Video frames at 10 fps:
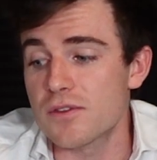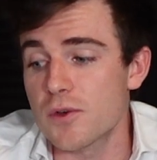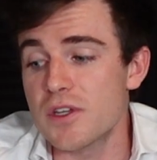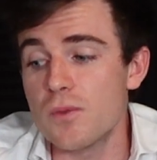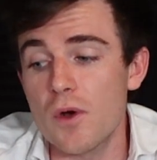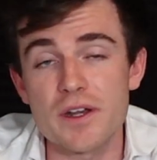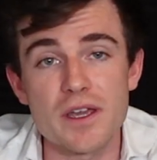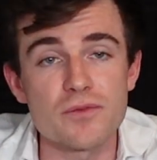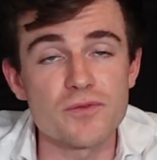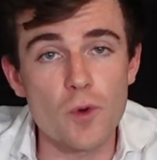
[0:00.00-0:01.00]
31,
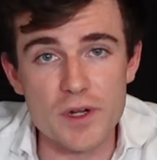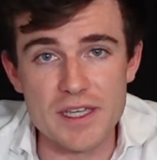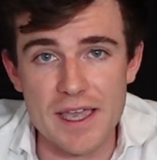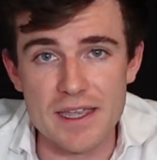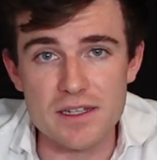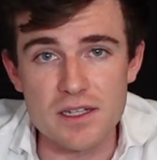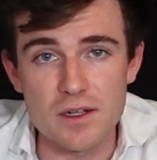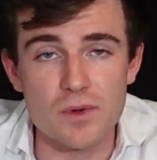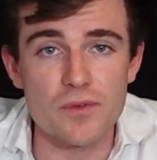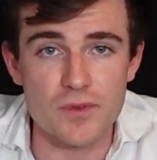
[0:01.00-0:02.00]
and 48,
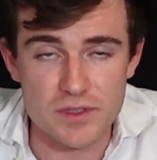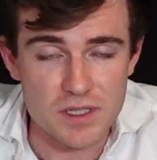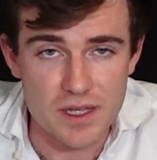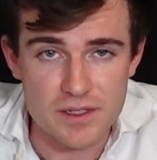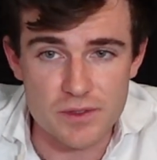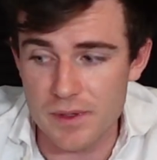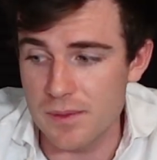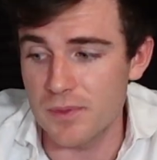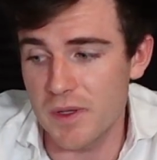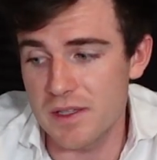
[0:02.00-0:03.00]
reference to nasal
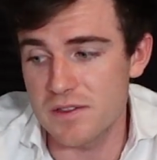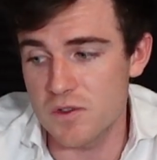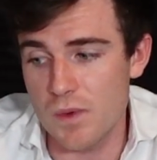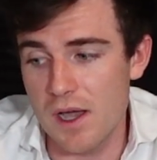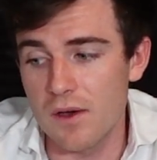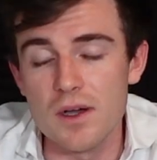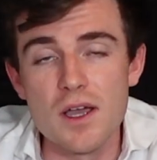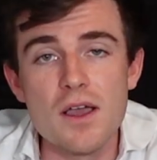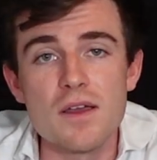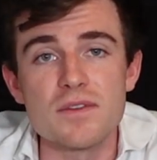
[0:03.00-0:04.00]
implants as well.
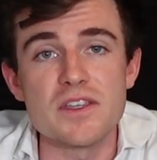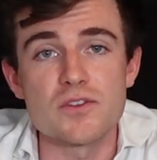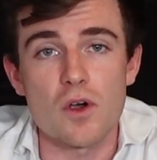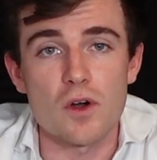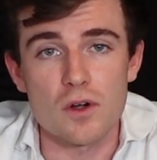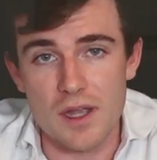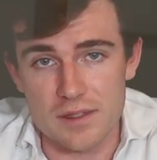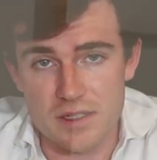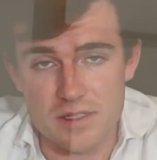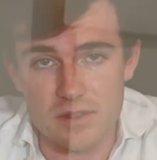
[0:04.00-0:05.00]
These are,
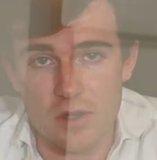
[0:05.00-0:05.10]
at least at